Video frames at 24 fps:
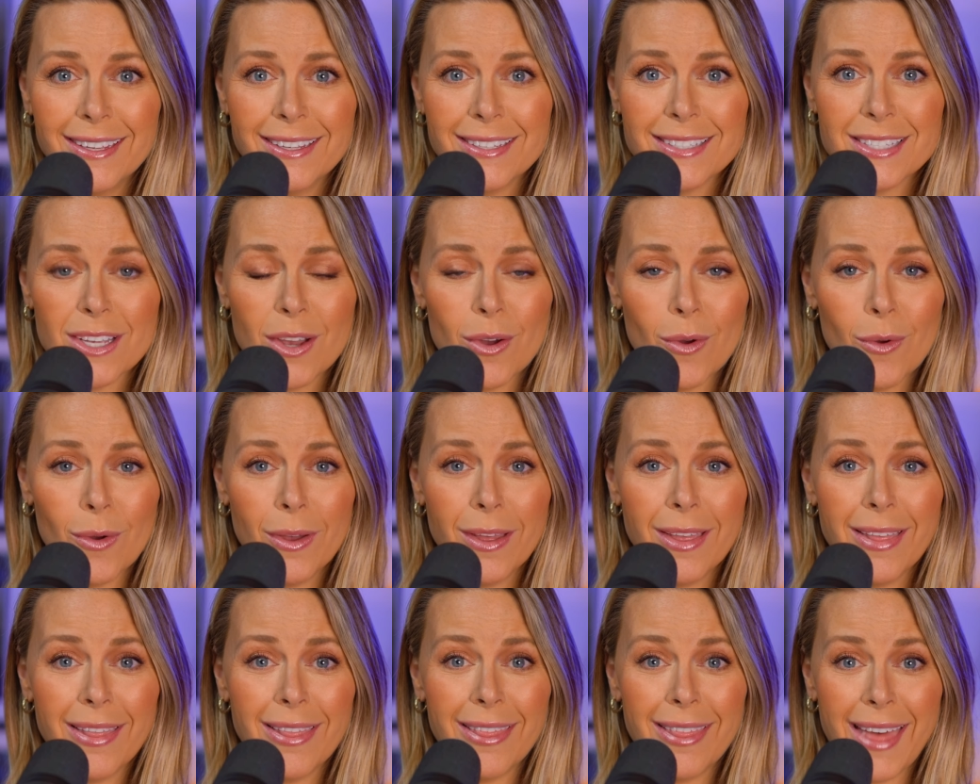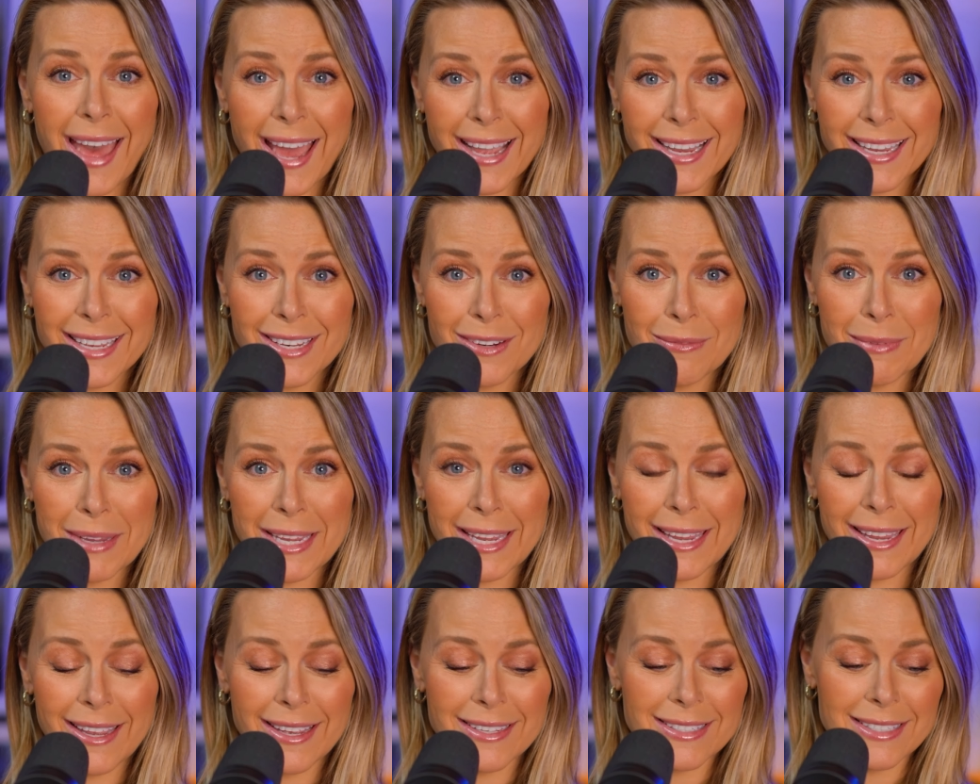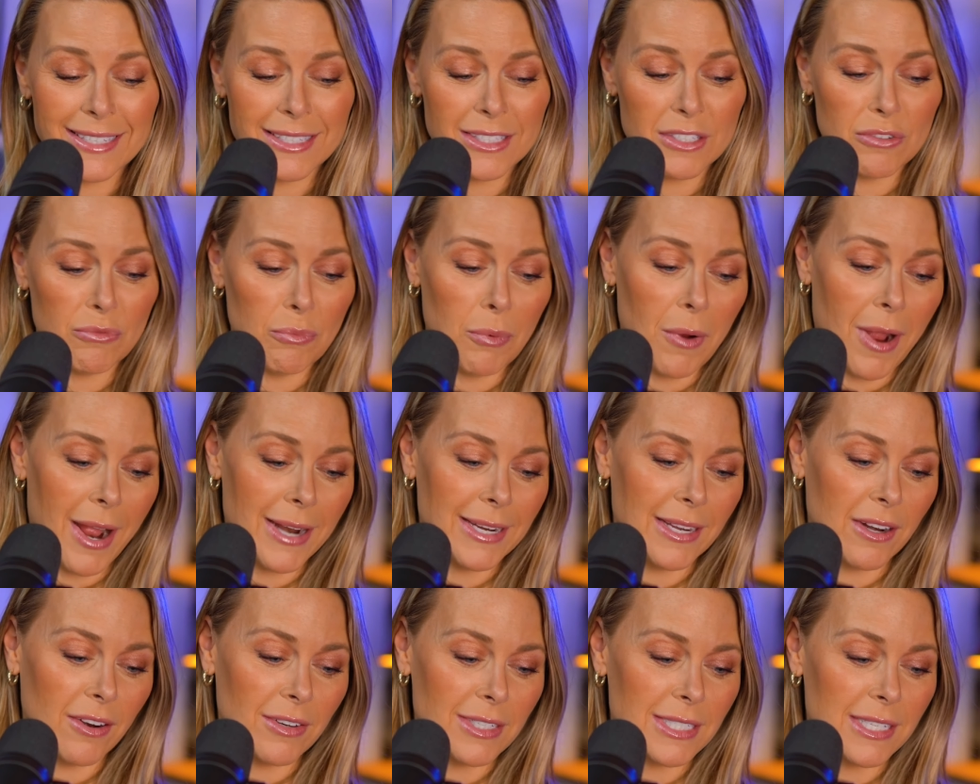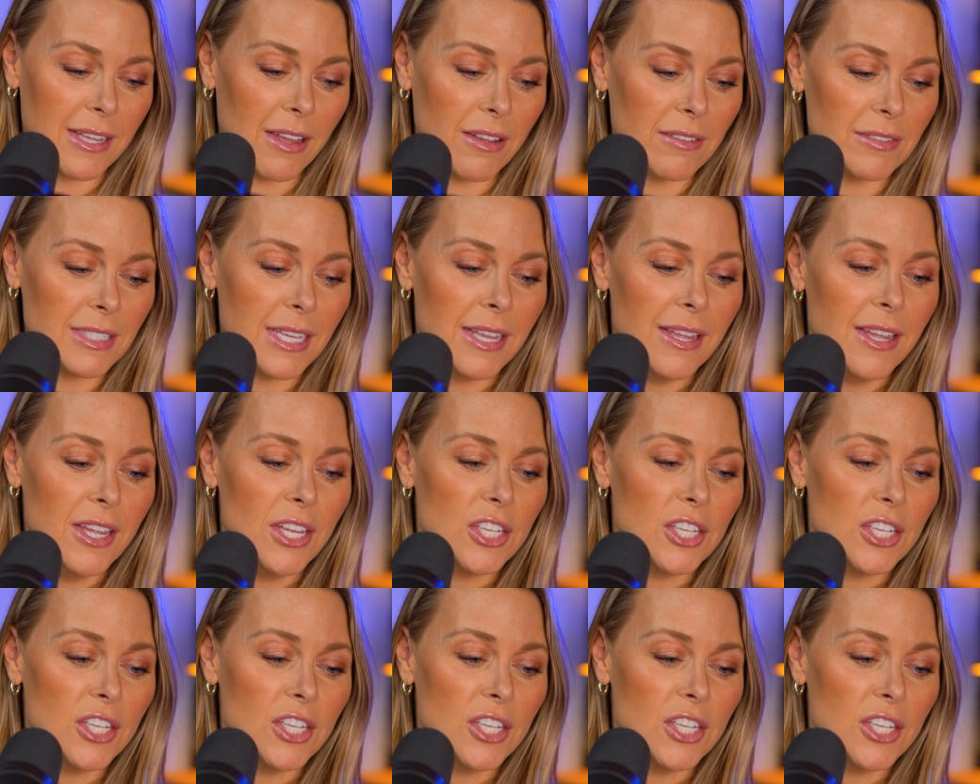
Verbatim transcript: So that can be a sense of pride in ourselves.